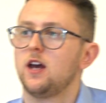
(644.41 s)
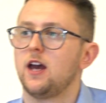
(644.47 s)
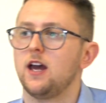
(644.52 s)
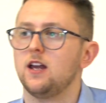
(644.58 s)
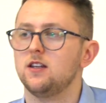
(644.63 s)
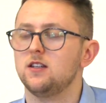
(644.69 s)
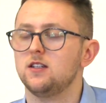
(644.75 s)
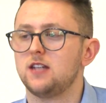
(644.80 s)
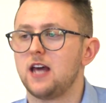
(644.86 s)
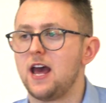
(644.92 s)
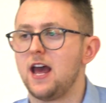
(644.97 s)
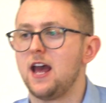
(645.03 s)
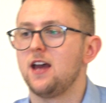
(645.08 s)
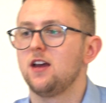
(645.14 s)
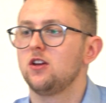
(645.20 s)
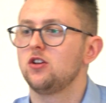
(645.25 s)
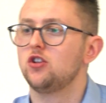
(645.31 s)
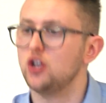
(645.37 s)
And
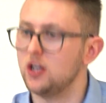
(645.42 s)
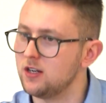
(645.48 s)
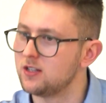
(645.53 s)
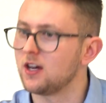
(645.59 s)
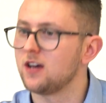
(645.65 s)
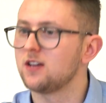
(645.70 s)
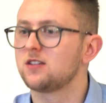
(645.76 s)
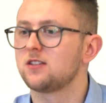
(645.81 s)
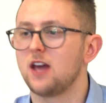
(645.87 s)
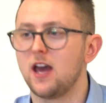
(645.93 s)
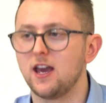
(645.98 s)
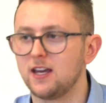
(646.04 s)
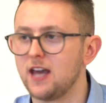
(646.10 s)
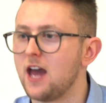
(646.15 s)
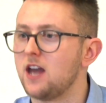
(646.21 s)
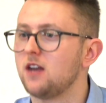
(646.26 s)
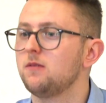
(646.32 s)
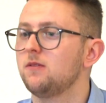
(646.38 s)
uh, Jesus,
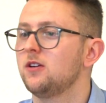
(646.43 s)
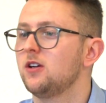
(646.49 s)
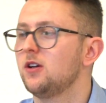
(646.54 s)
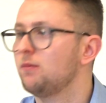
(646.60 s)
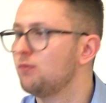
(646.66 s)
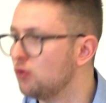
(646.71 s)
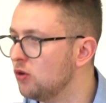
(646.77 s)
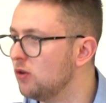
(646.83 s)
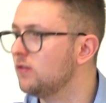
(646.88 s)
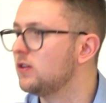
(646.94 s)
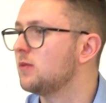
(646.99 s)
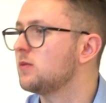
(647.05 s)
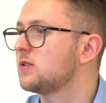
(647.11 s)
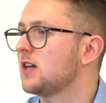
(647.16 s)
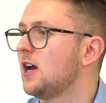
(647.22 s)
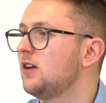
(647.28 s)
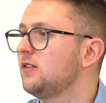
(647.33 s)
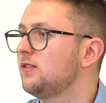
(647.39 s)
again, proved
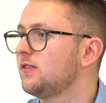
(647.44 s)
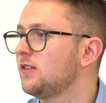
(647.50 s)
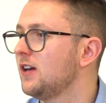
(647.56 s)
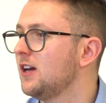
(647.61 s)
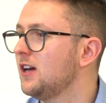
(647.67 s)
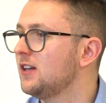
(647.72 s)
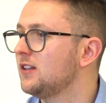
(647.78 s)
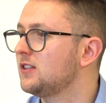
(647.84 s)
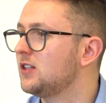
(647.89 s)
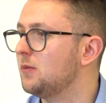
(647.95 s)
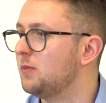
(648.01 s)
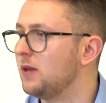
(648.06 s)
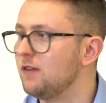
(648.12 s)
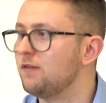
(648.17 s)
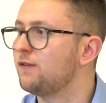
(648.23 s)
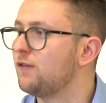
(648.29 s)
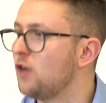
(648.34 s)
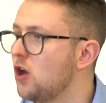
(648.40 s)
himself to
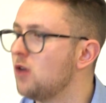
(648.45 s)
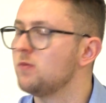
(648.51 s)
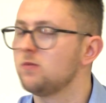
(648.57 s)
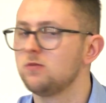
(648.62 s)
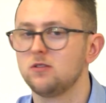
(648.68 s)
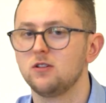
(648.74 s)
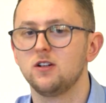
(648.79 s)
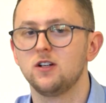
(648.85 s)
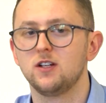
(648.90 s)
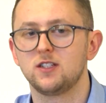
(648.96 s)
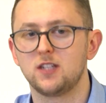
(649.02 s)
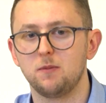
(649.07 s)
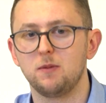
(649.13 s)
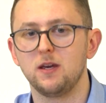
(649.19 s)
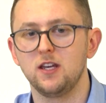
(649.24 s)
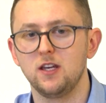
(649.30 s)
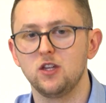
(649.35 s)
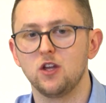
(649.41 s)
be firm, to
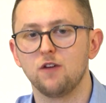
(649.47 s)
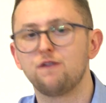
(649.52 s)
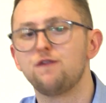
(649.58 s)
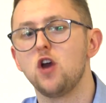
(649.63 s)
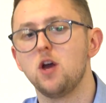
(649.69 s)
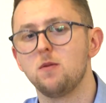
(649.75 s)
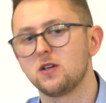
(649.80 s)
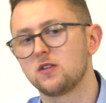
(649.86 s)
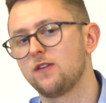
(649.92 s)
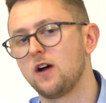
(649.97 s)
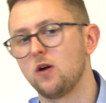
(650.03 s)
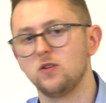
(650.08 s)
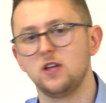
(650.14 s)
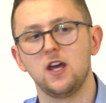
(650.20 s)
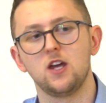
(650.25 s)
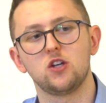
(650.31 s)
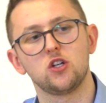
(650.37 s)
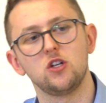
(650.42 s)
be the firmest
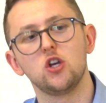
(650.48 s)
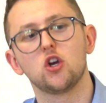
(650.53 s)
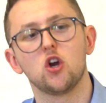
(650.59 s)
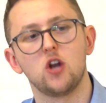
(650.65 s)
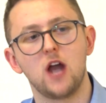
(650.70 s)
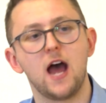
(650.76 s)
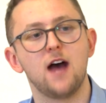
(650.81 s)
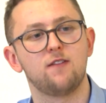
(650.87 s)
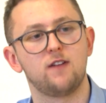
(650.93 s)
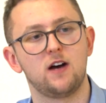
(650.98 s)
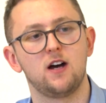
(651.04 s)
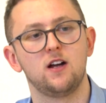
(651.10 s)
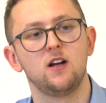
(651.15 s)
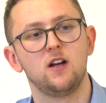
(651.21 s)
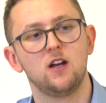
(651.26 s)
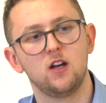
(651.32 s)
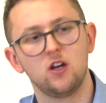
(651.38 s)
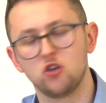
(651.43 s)
foundation you could ever
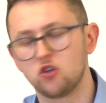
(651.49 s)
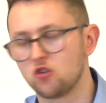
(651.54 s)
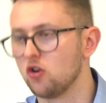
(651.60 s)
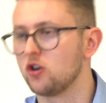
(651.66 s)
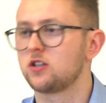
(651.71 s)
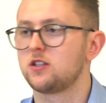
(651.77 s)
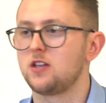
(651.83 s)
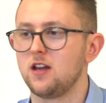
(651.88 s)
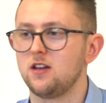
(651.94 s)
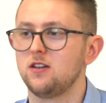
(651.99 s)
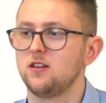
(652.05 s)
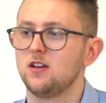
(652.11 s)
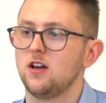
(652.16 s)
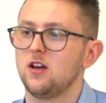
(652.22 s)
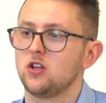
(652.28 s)
trust in.